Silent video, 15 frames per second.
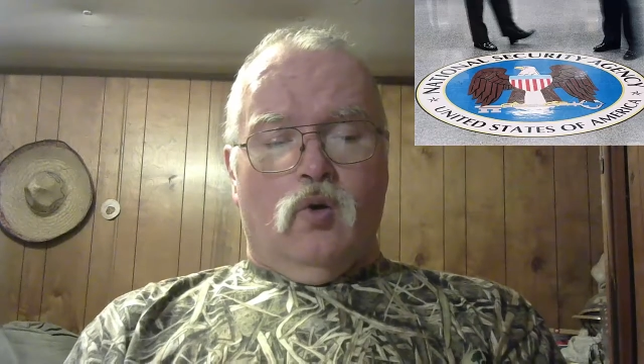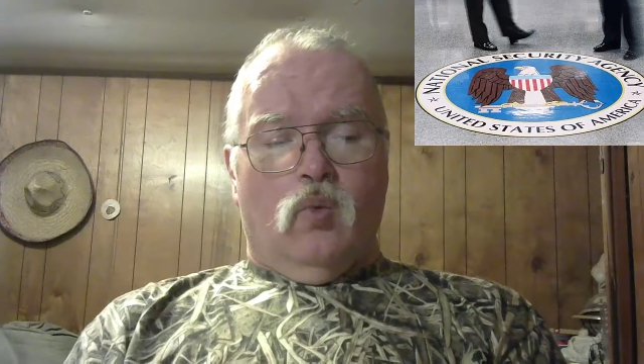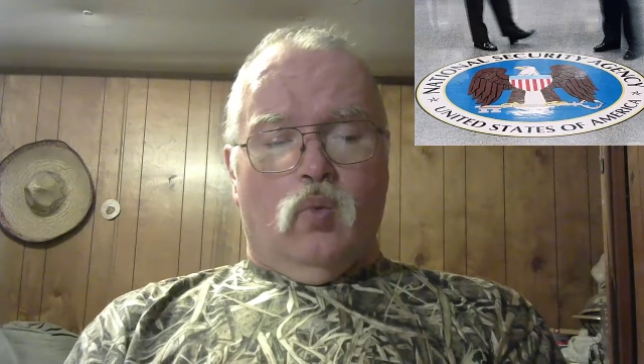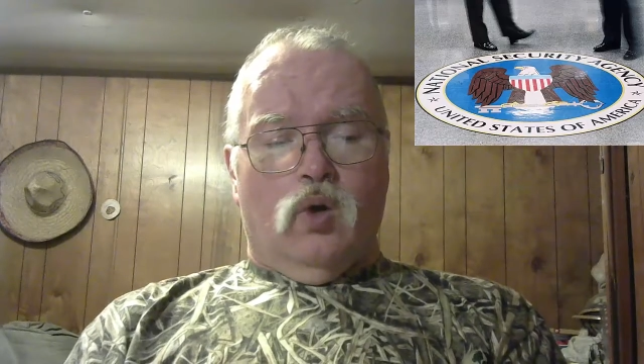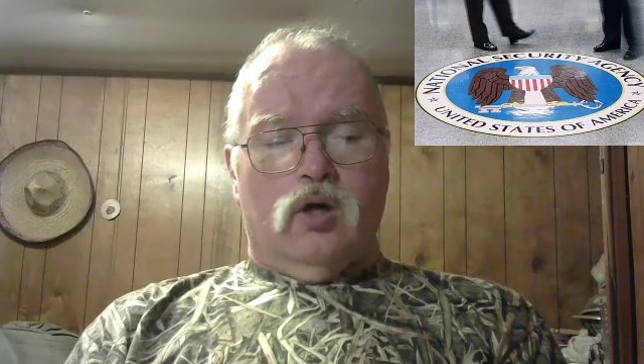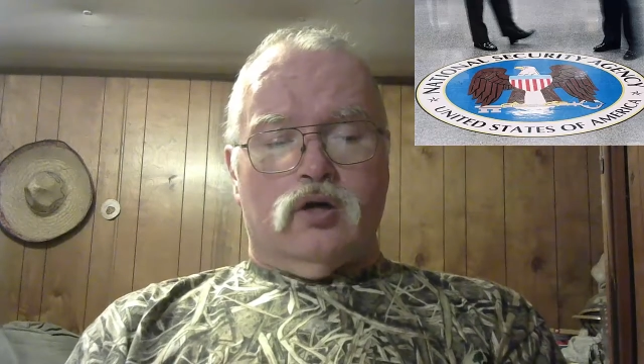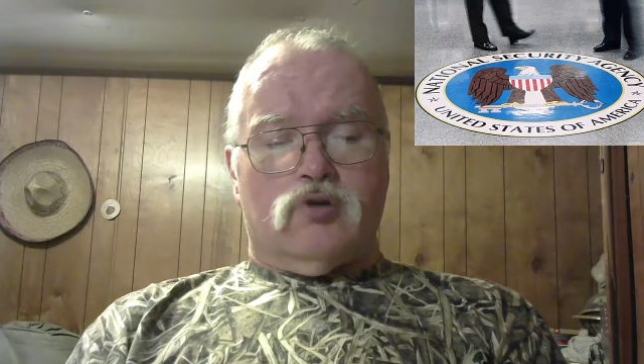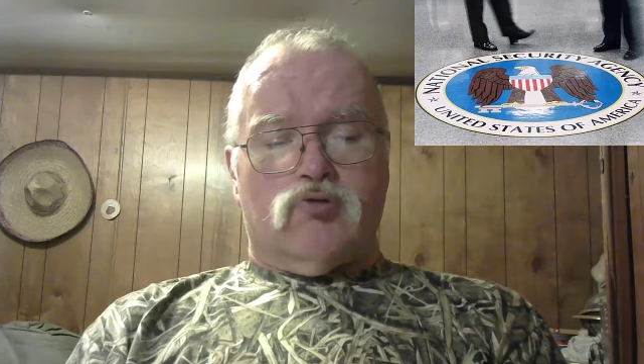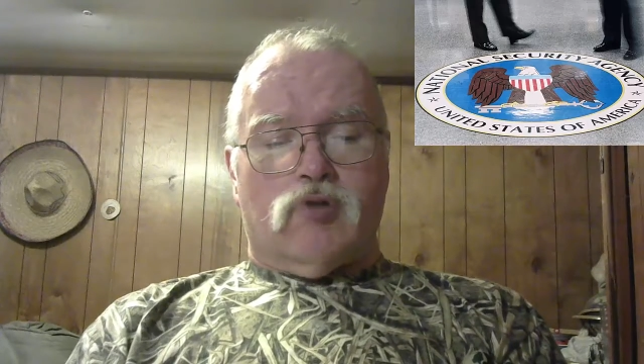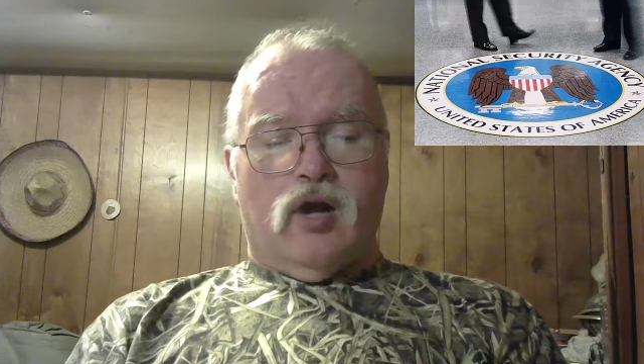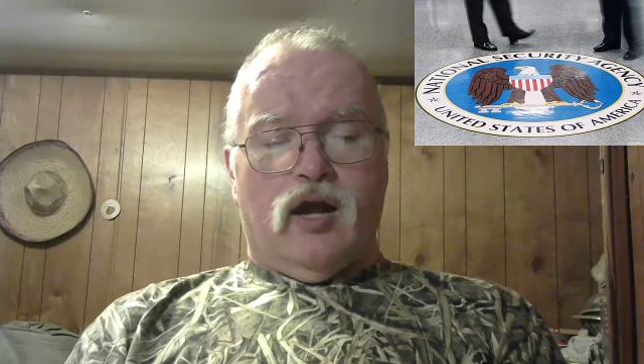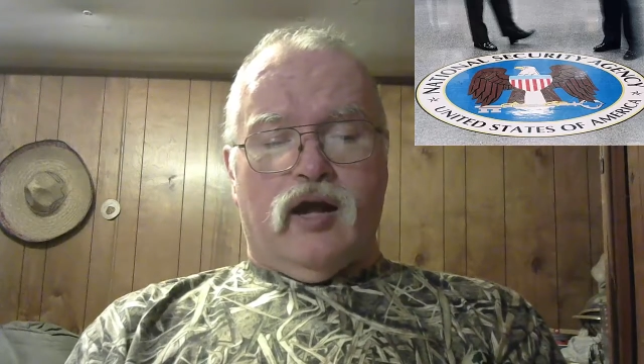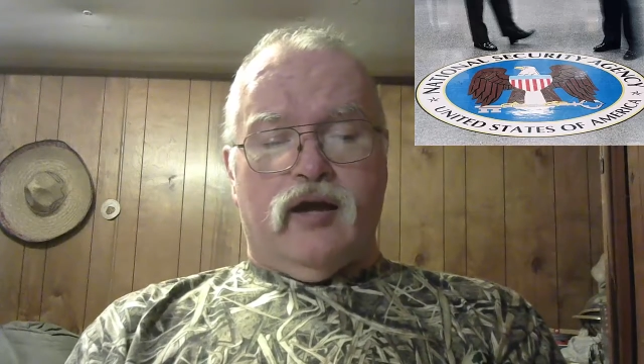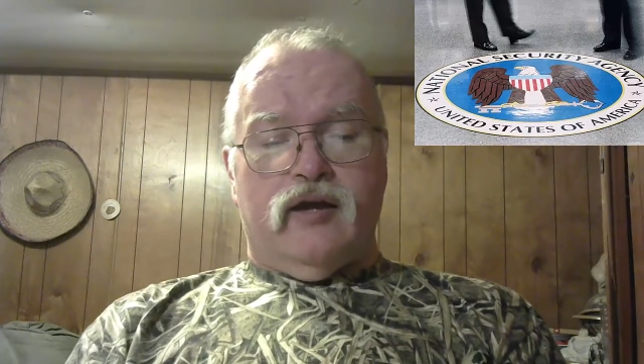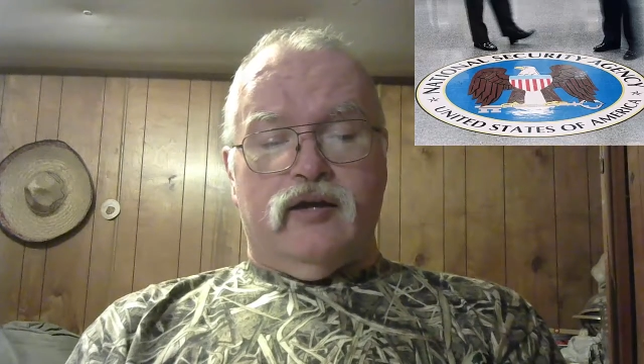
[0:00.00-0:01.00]

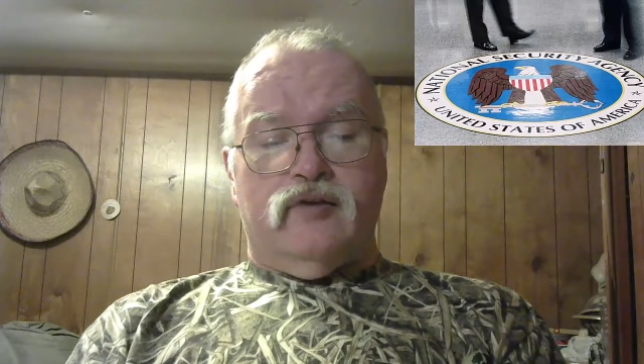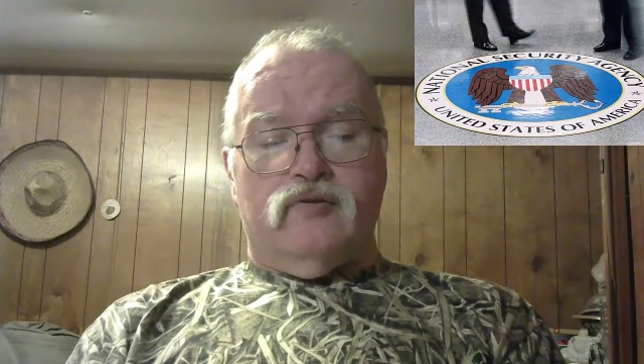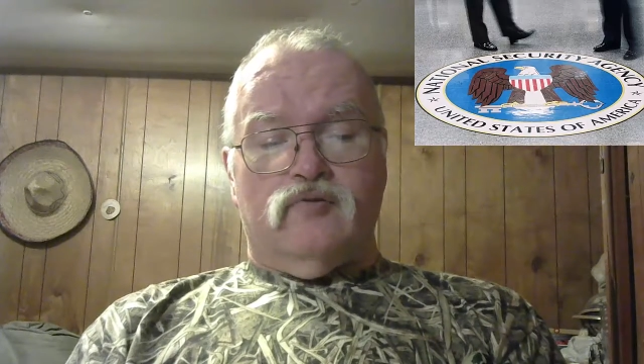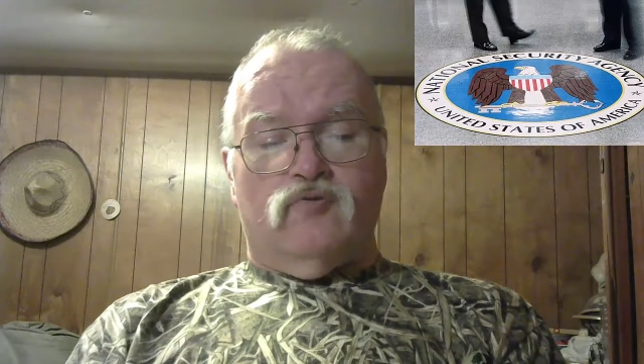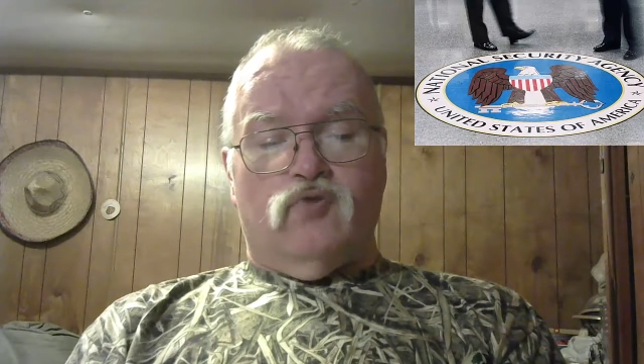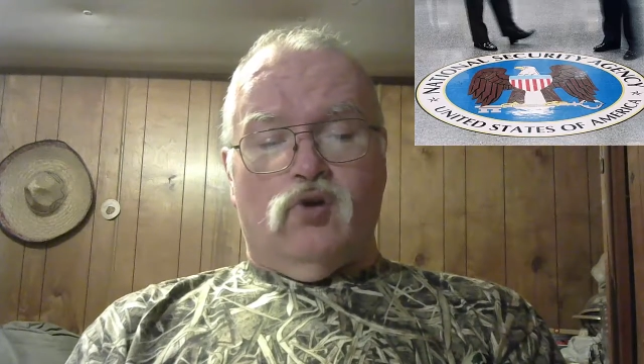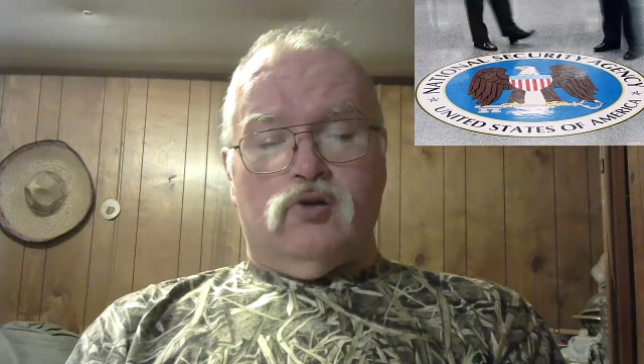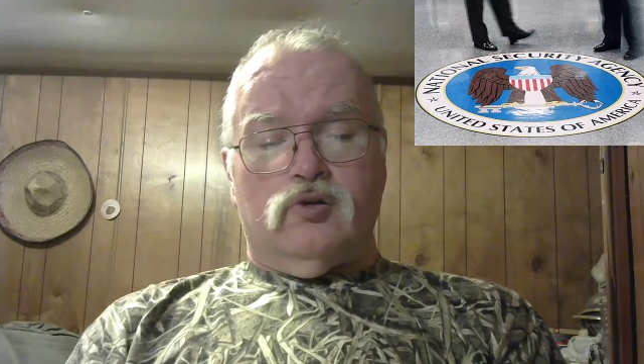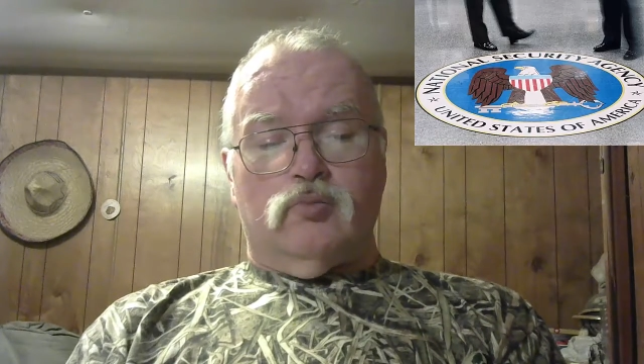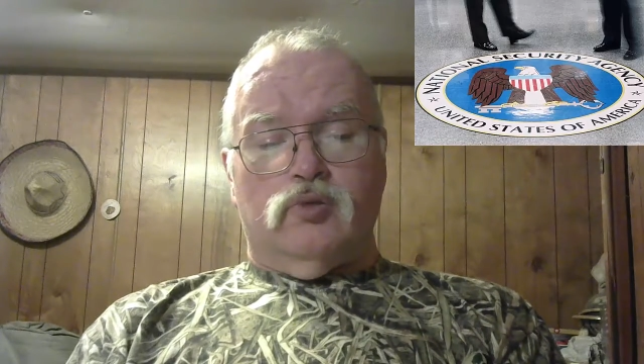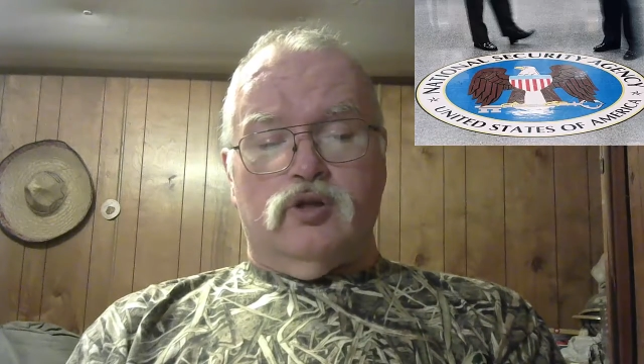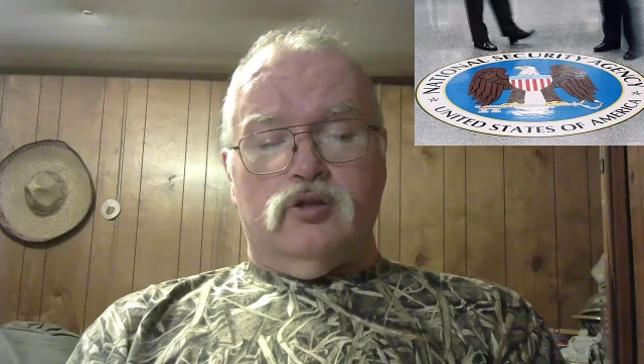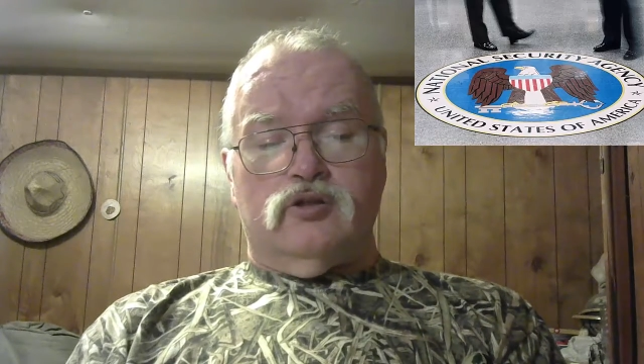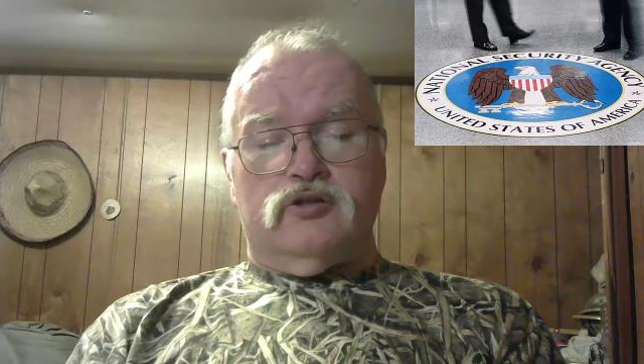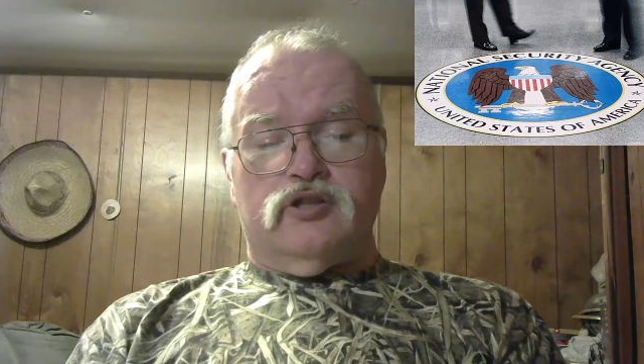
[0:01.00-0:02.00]
WannaCry
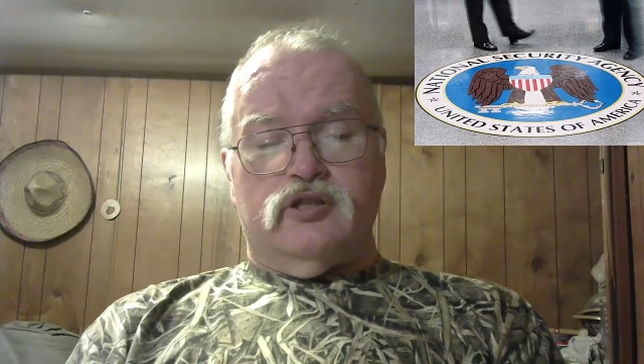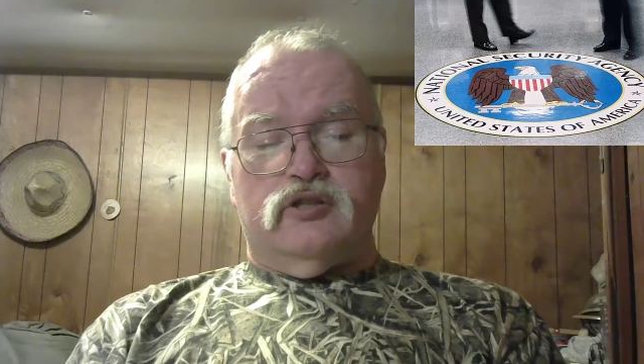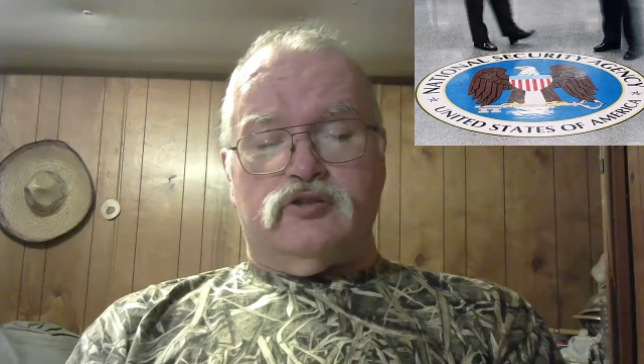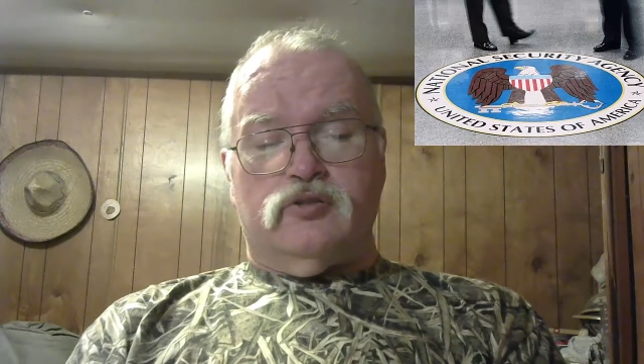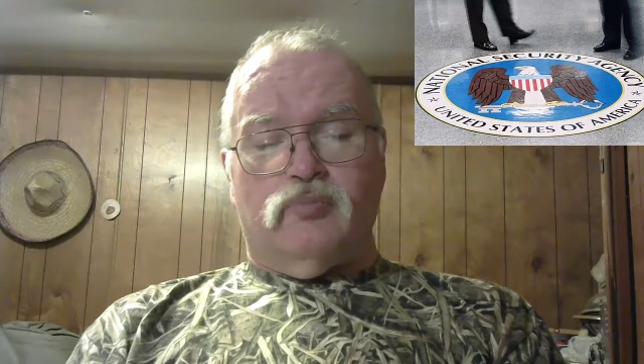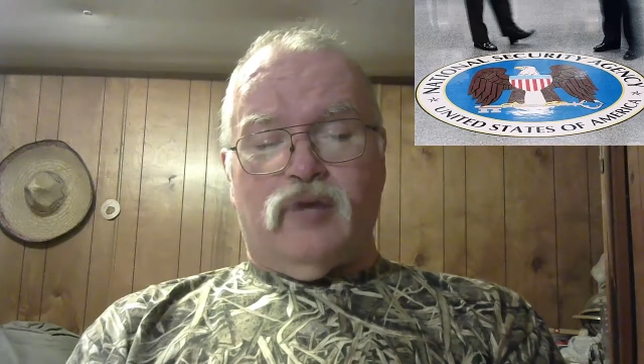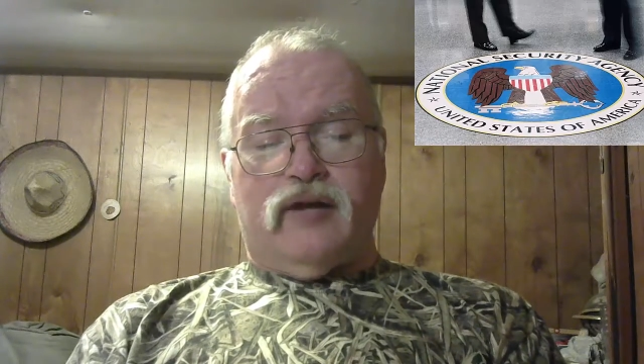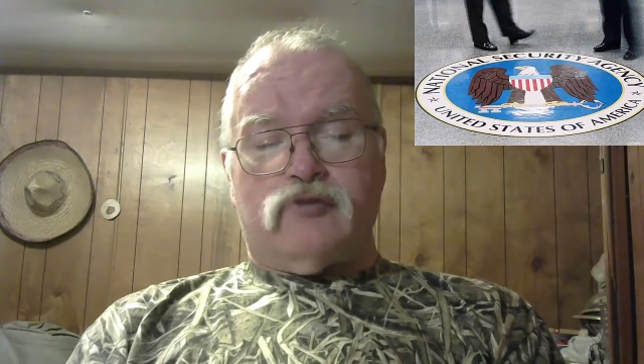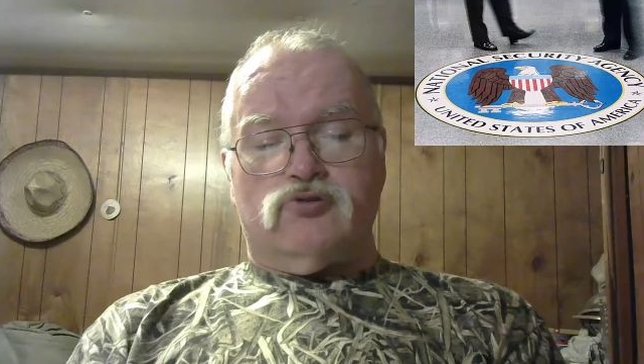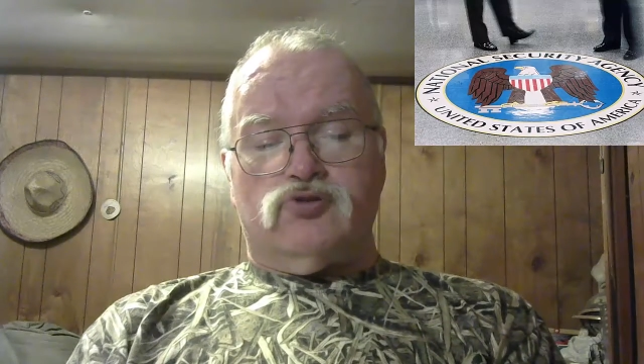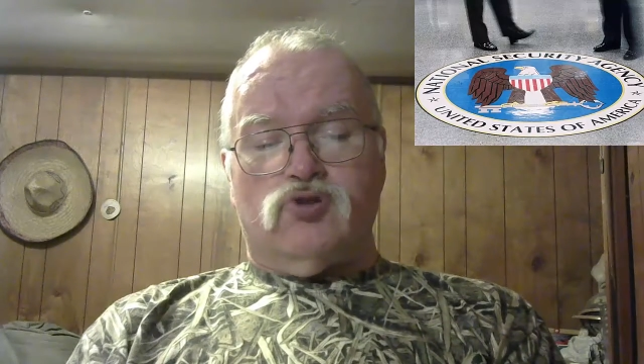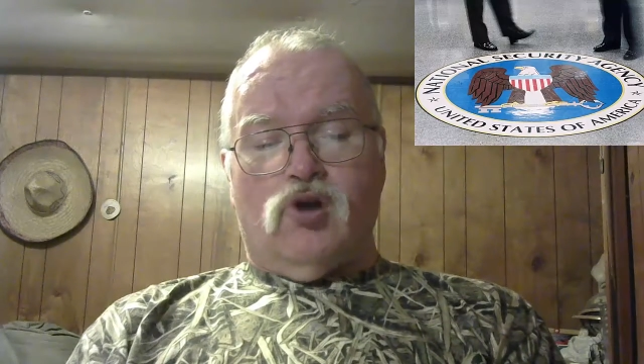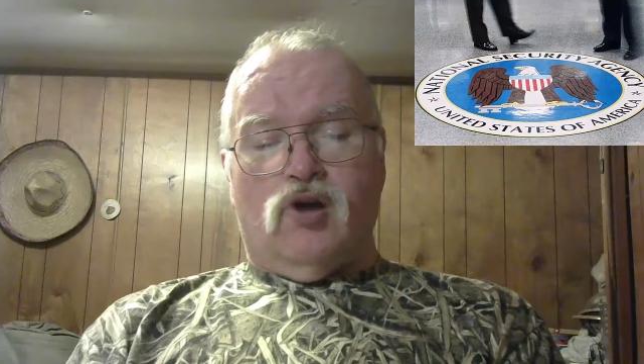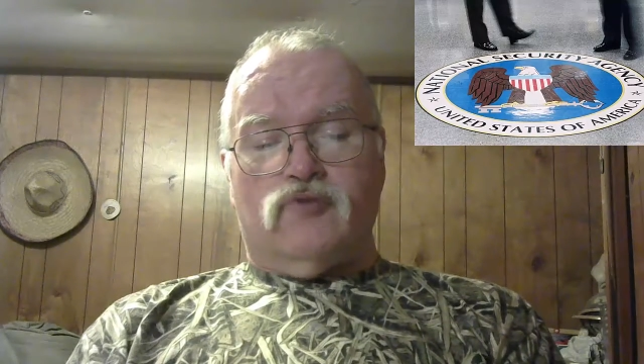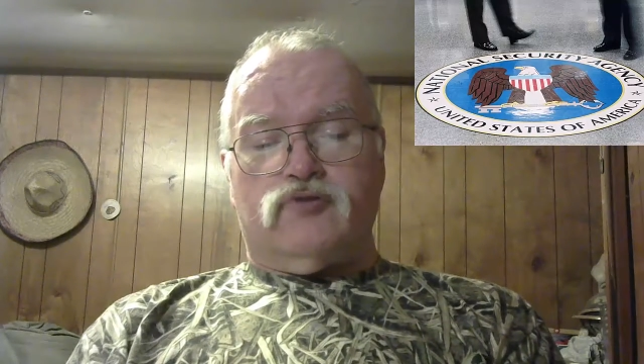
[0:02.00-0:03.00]
vulnerability to
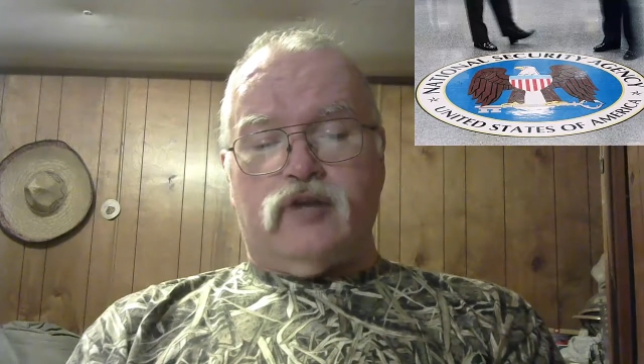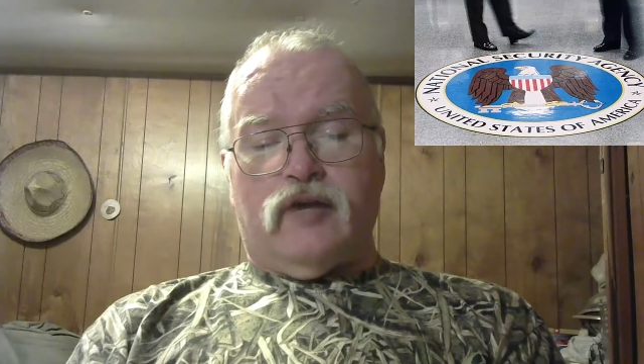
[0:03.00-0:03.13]
Microsoft